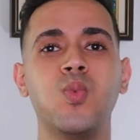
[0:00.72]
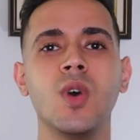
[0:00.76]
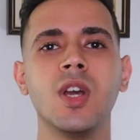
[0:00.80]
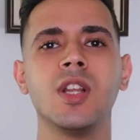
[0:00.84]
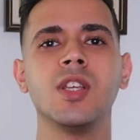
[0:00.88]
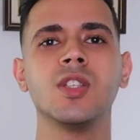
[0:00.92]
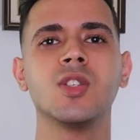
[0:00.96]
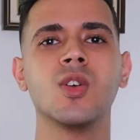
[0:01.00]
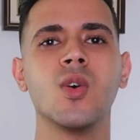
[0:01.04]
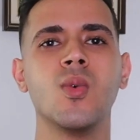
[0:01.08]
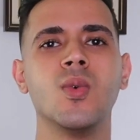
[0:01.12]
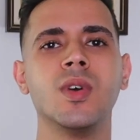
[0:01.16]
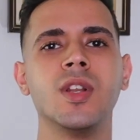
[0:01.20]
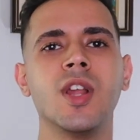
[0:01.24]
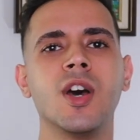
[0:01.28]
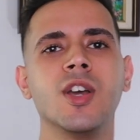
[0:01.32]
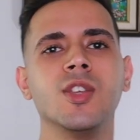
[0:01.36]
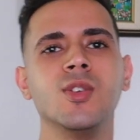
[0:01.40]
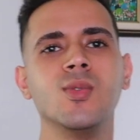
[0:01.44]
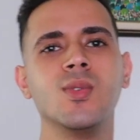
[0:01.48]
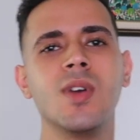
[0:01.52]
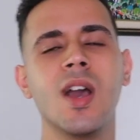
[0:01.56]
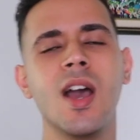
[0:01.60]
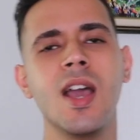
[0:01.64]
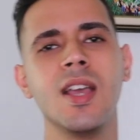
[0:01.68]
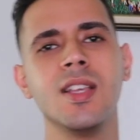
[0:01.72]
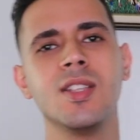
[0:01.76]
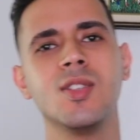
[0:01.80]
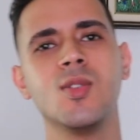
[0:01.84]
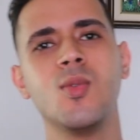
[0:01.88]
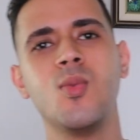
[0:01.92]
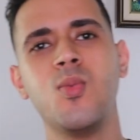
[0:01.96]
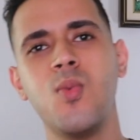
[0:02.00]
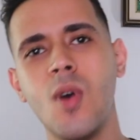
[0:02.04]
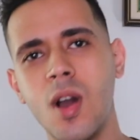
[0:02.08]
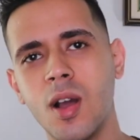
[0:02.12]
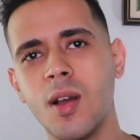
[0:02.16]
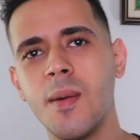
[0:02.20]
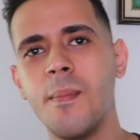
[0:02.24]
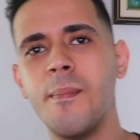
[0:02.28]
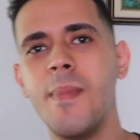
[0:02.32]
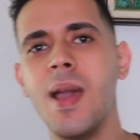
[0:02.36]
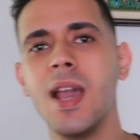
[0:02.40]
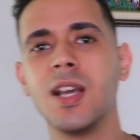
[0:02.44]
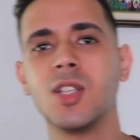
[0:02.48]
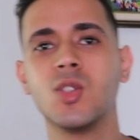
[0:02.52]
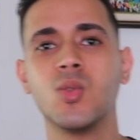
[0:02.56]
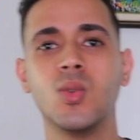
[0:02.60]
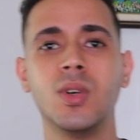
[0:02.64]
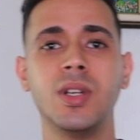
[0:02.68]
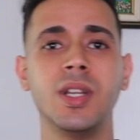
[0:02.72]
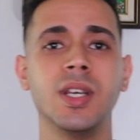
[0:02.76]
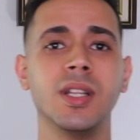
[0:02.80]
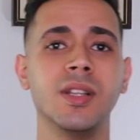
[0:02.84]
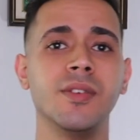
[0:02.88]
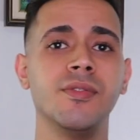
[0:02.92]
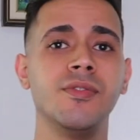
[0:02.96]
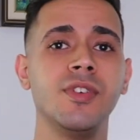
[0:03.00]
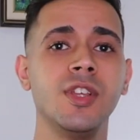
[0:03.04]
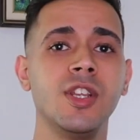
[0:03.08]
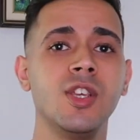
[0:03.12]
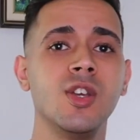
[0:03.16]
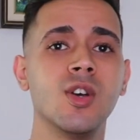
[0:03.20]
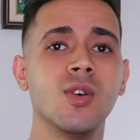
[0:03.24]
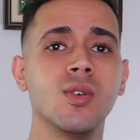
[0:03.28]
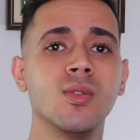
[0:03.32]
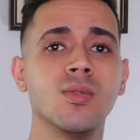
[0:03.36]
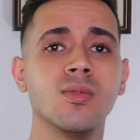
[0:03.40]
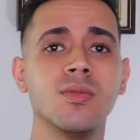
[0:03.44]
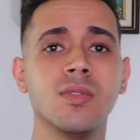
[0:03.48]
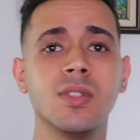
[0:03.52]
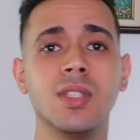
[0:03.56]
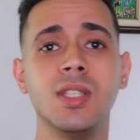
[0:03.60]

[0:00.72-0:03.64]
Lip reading: What is going on, you guys? Welcome back to another video.